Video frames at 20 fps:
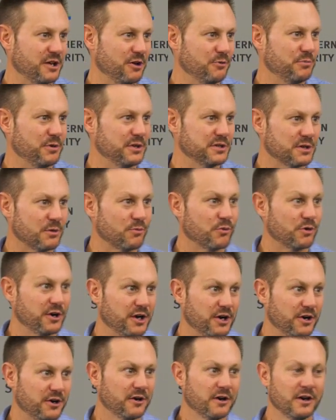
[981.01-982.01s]
it would be somewhere
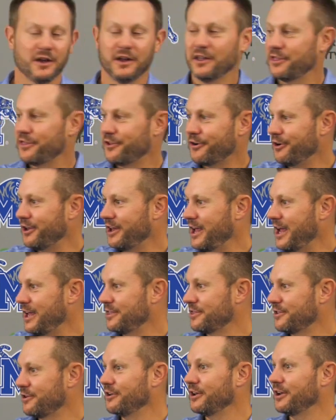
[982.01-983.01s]
near
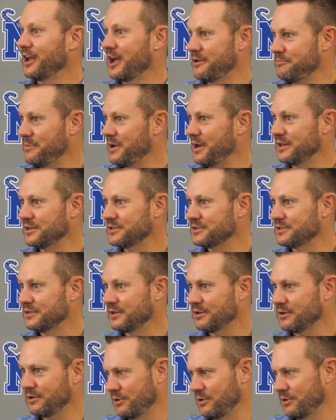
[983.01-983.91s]
38, 39 minutes.